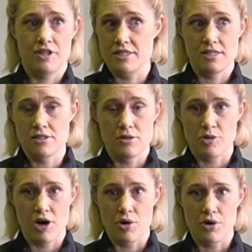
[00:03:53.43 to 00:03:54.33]
this isn't a
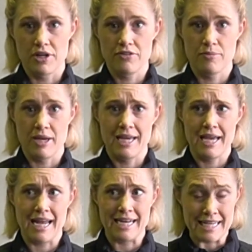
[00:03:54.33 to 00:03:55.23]
priority for me,
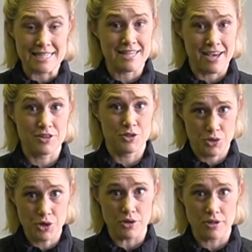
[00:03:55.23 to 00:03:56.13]
and is that the
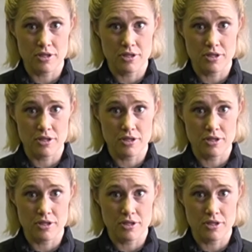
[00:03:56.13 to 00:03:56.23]
truth?